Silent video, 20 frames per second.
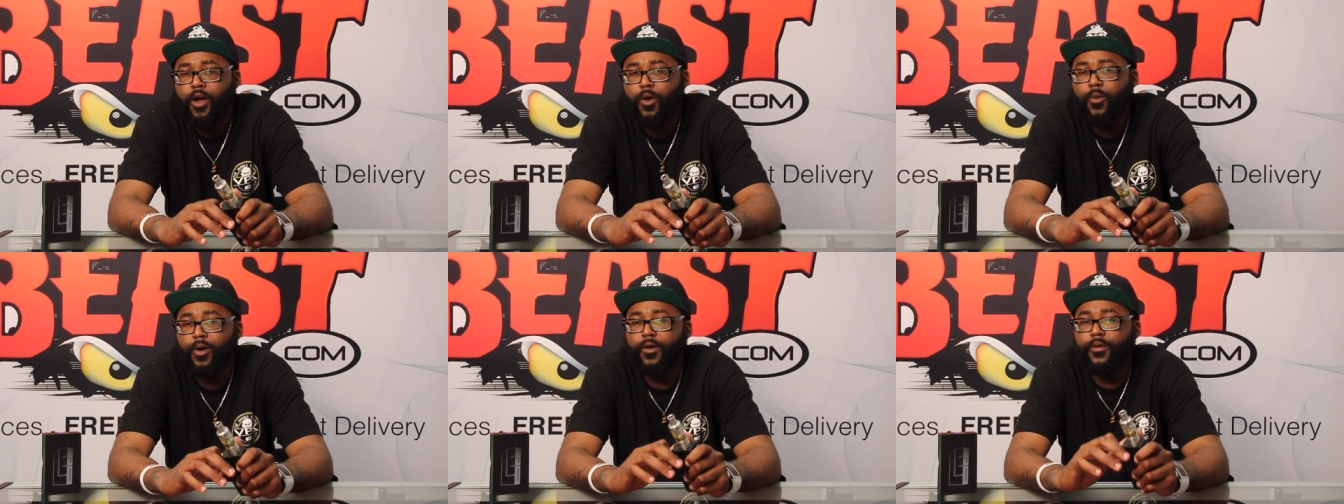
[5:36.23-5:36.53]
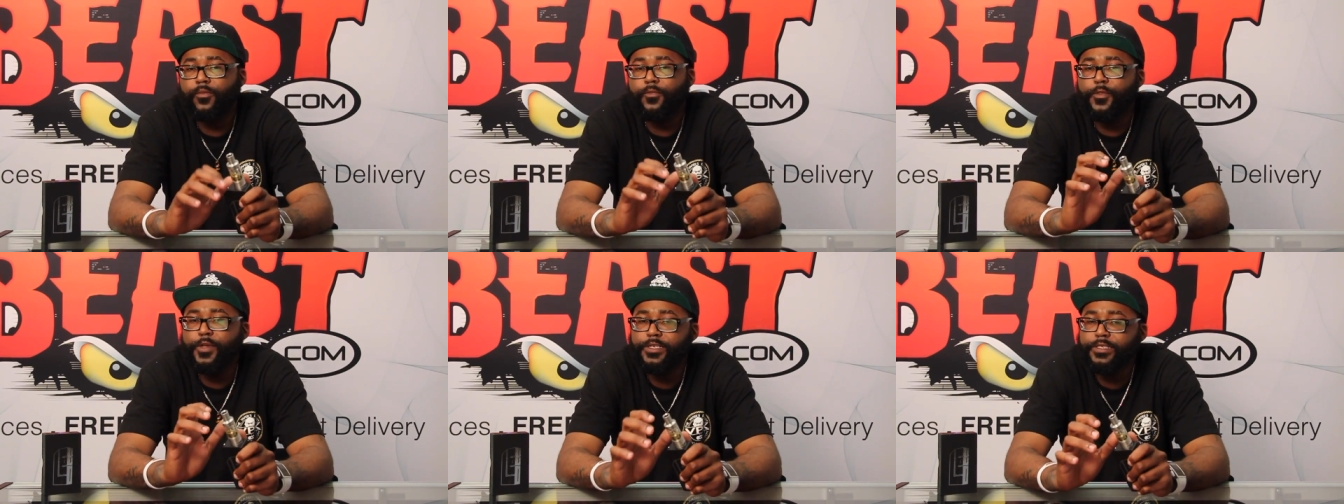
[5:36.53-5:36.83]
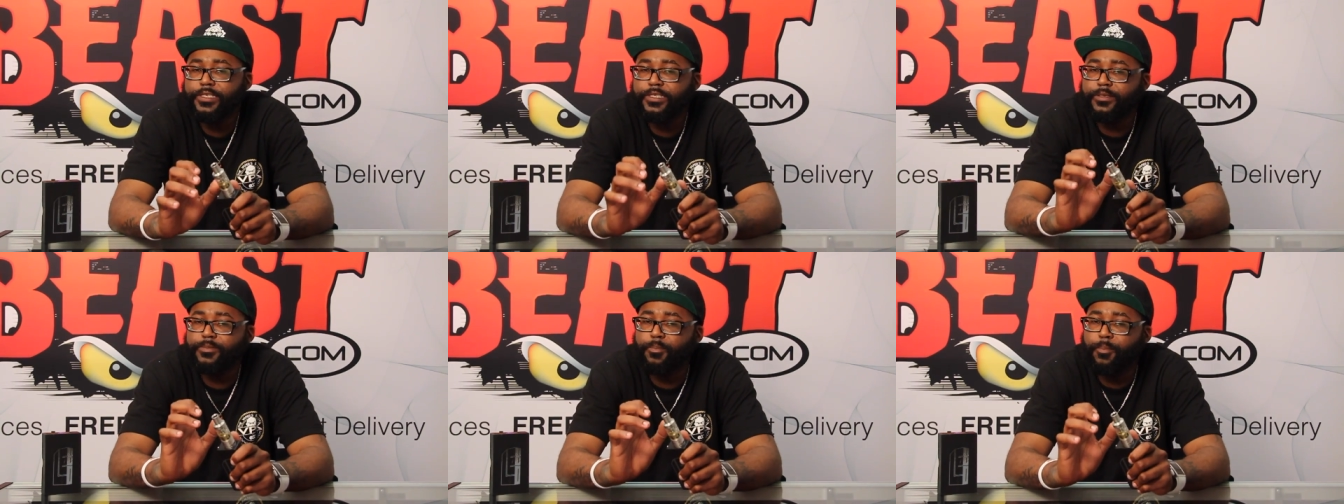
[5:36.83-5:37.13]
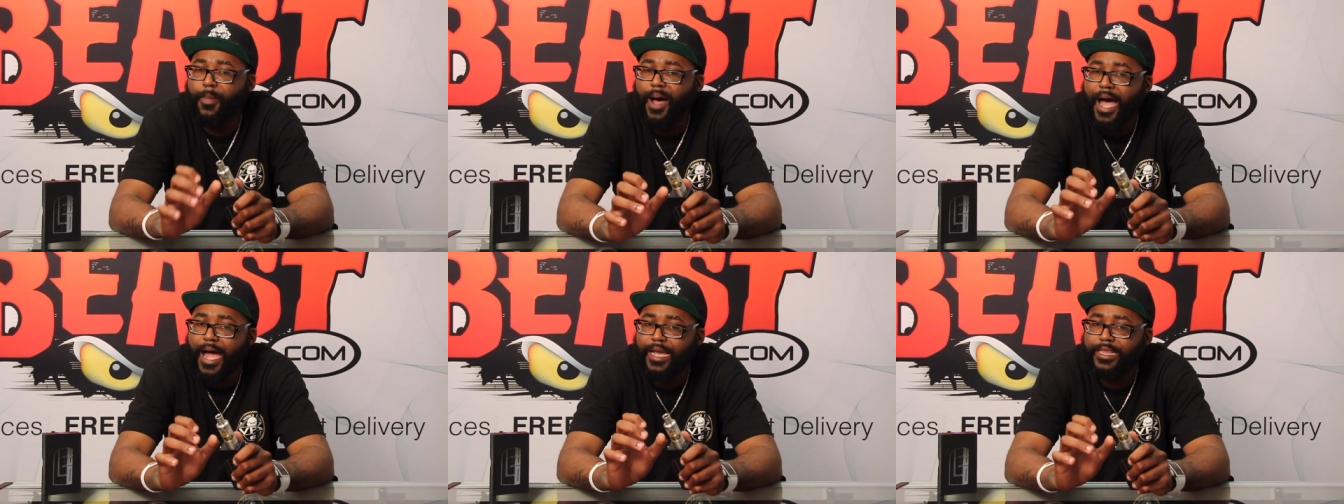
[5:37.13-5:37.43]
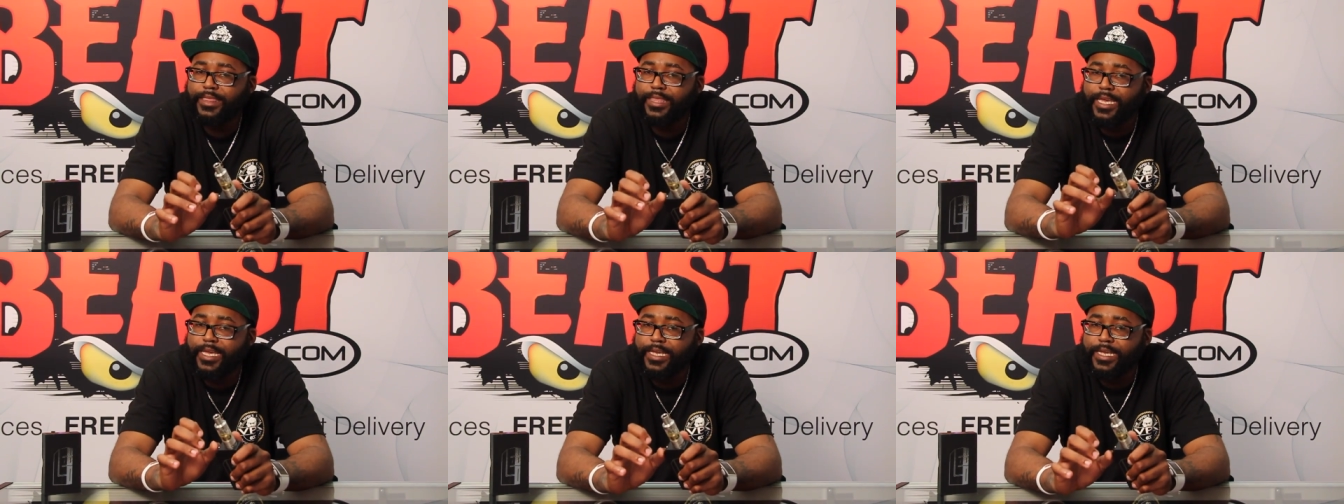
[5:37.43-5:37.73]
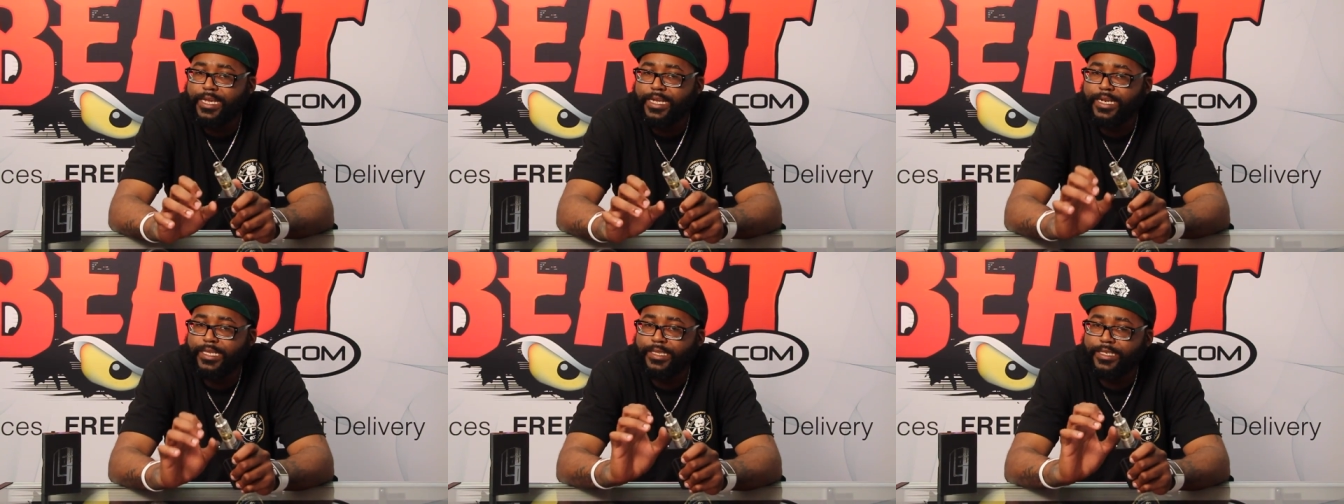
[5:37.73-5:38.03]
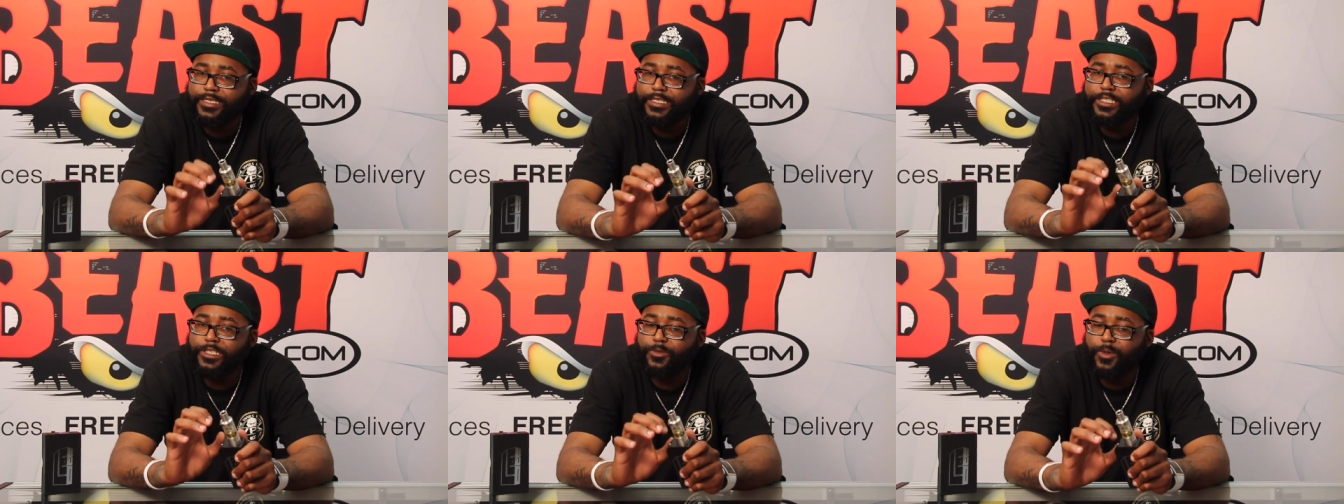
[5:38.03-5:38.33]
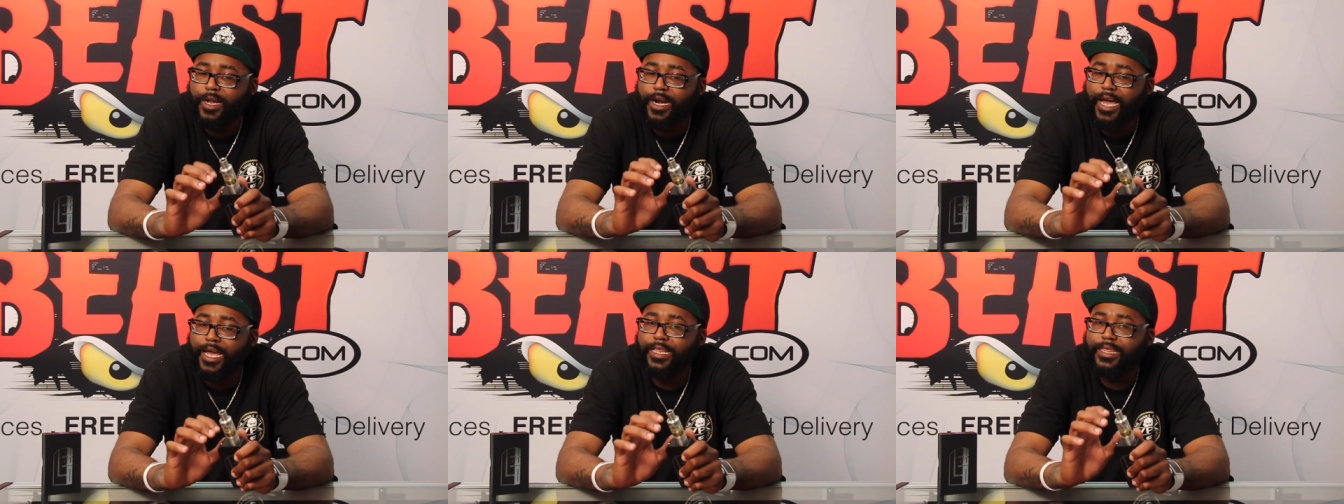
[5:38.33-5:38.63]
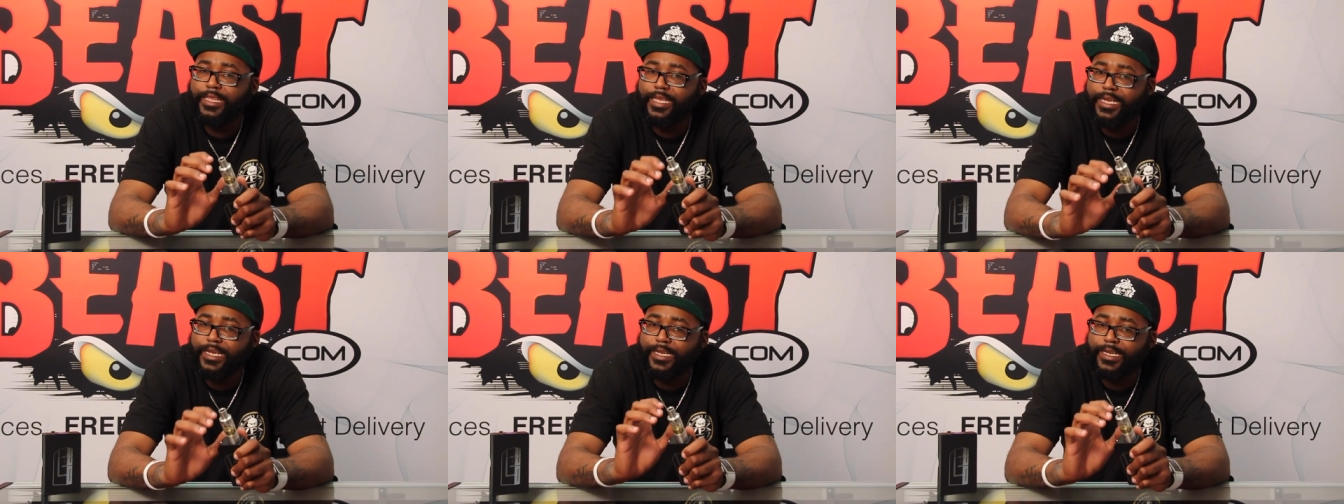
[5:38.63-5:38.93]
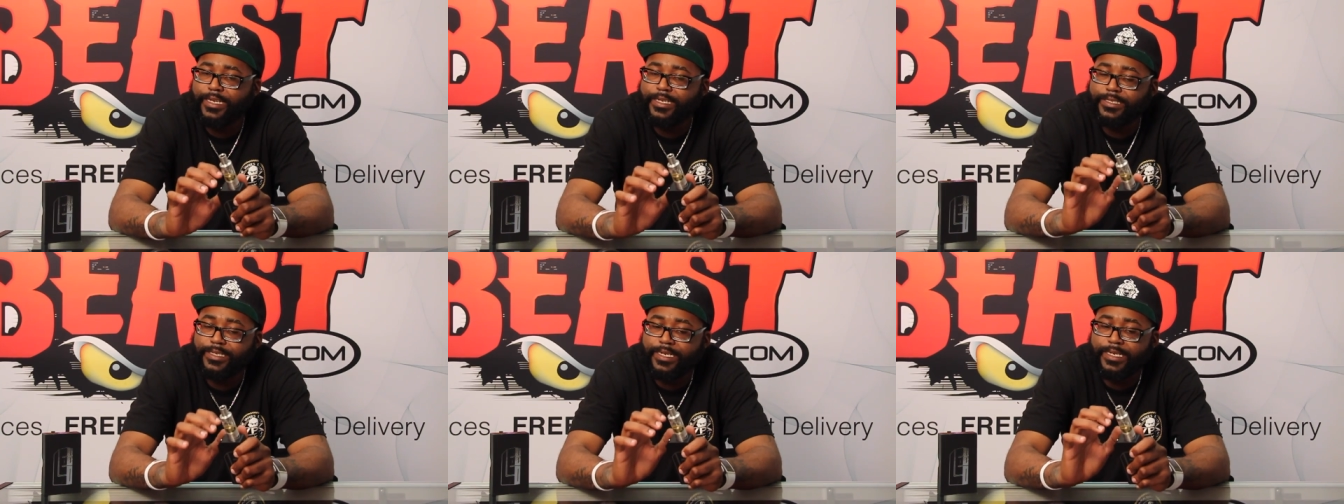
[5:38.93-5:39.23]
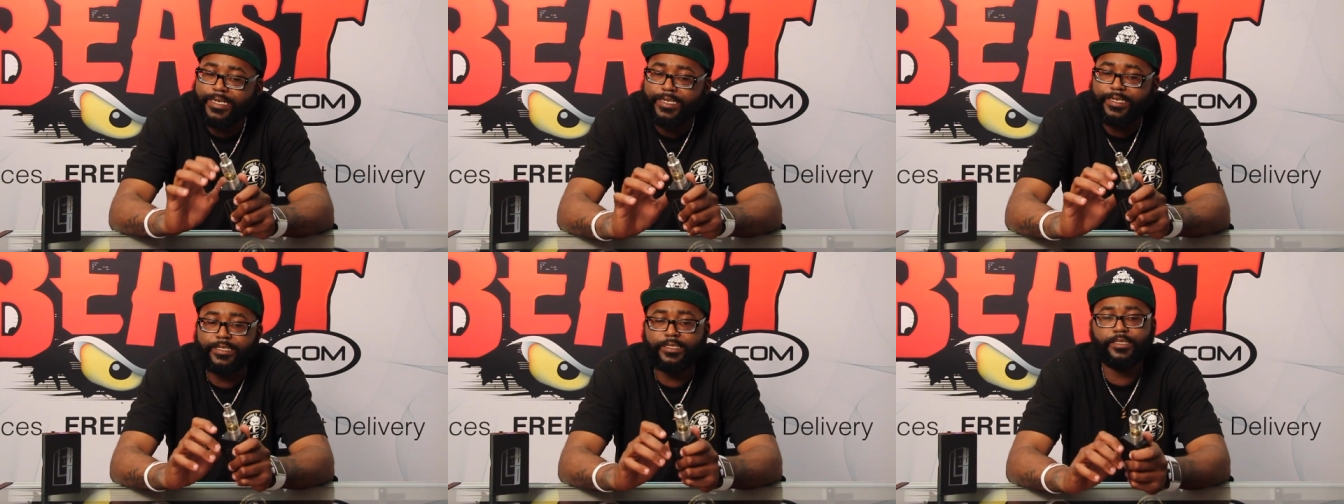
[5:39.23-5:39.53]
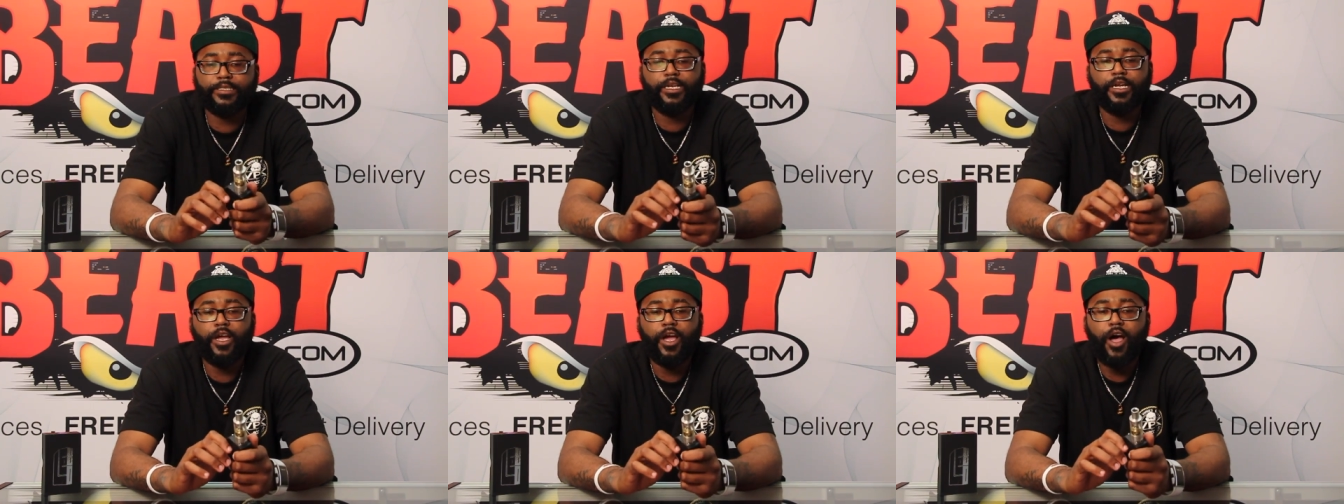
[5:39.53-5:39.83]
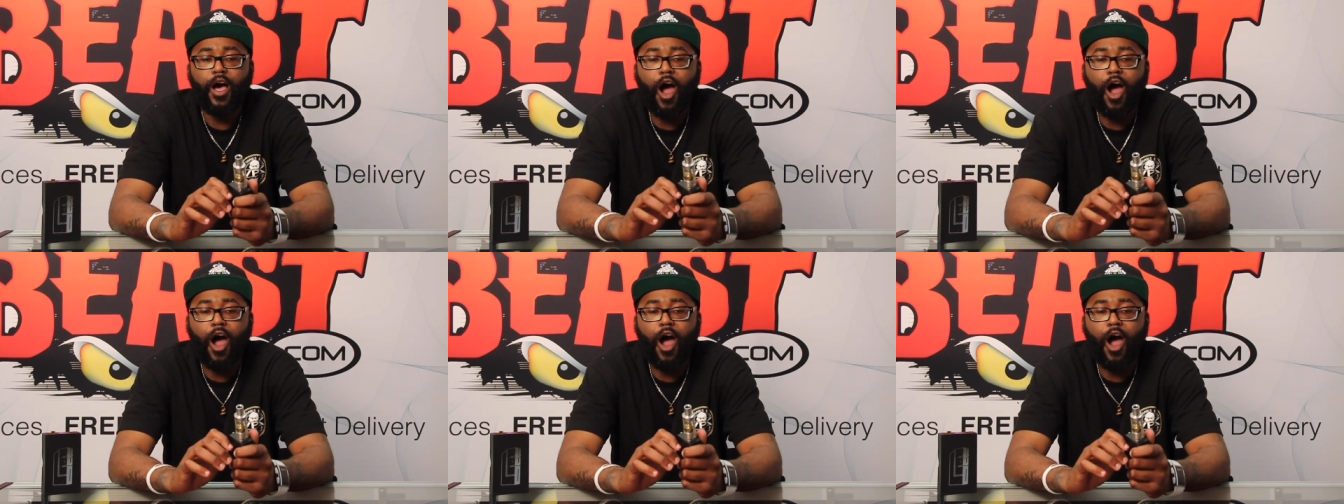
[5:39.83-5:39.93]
Well, this is my thinking and this is what I think is it is.